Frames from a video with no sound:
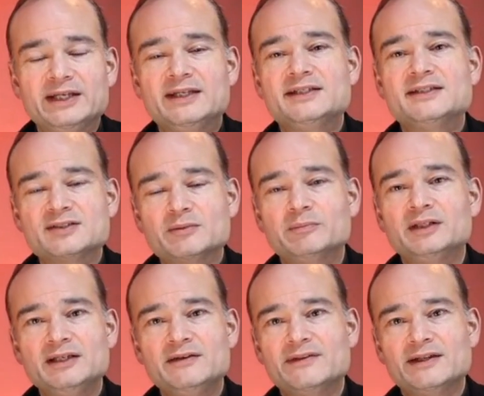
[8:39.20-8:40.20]
He doesn't
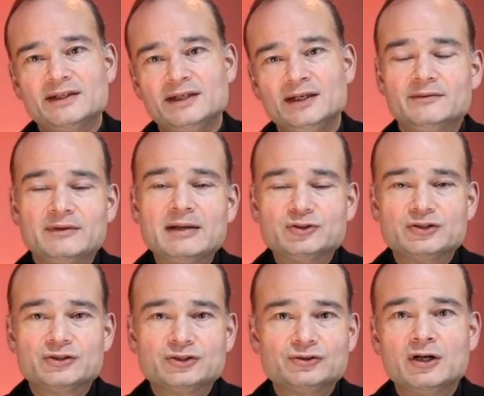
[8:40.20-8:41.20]
believe that the rebels are
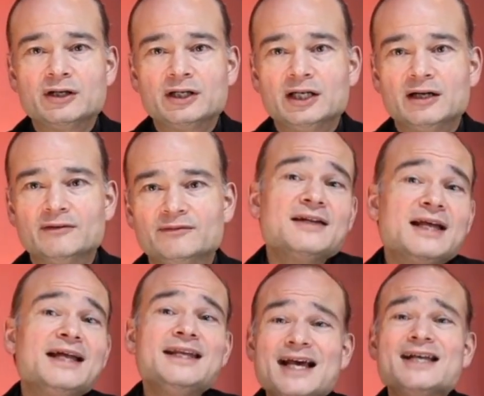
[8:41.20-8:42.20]
strong enough.
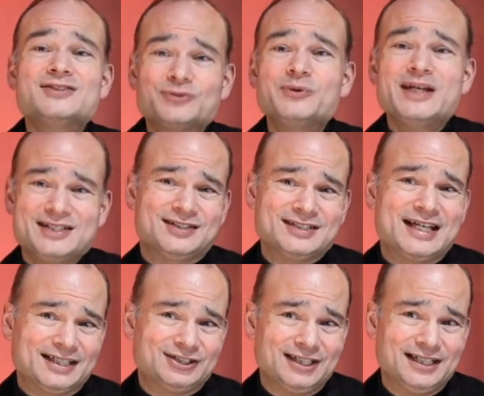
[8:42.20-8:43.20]
And he has reasons,
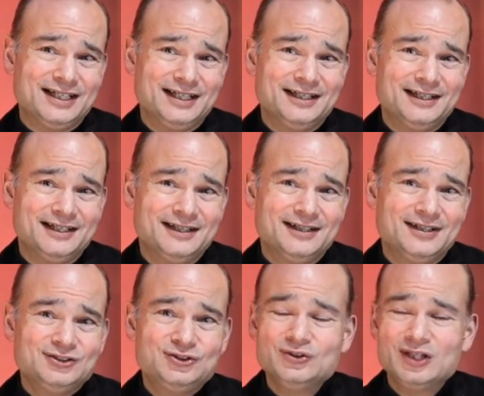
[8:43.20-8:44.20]
actually,
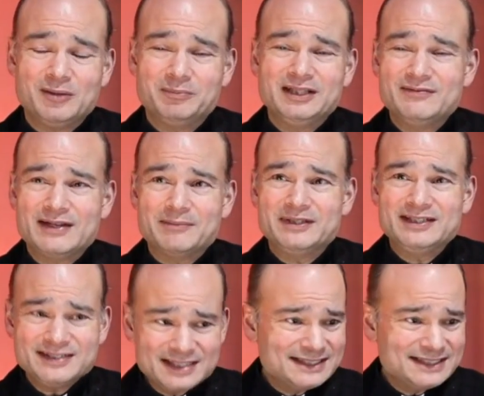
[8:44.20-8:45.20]
to not believe that because
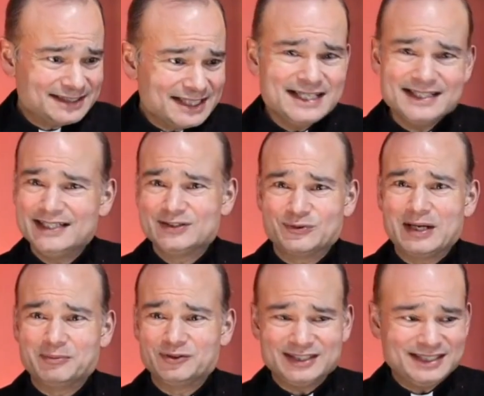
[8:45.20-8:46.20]
he's seen these
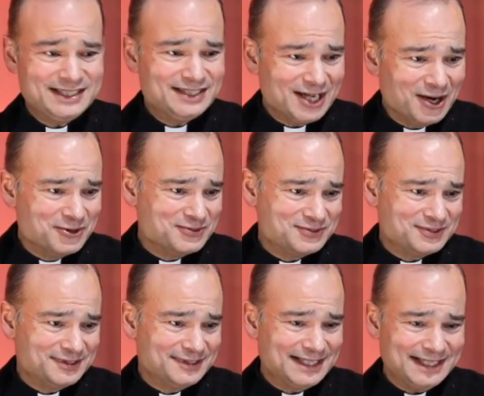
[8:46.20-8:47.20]
rebels and he knows
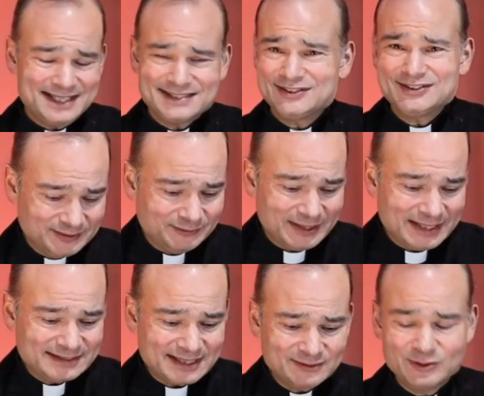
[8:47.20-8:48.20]
that it's just a
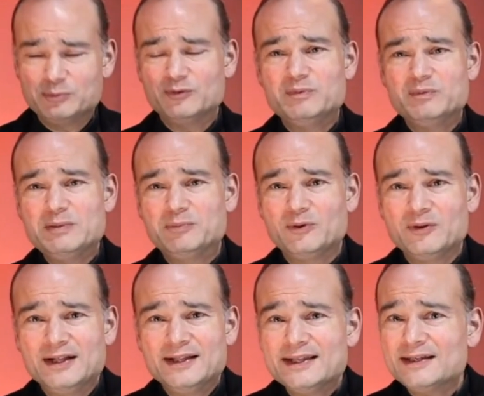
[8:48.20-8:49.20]
ragtag group of people
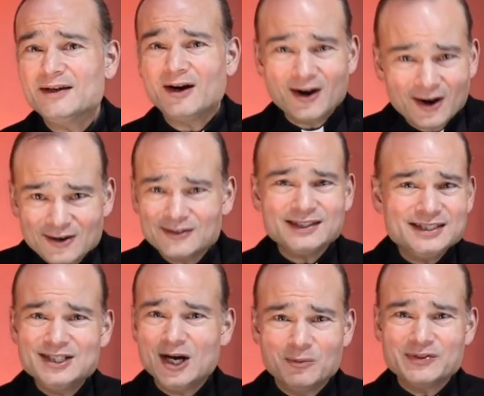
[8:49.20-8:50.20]
that hardly
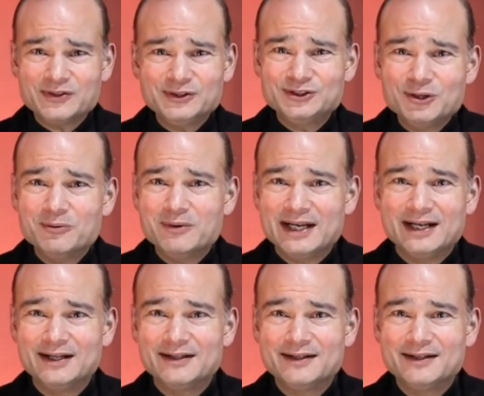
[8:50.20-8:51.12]
know what they're doing.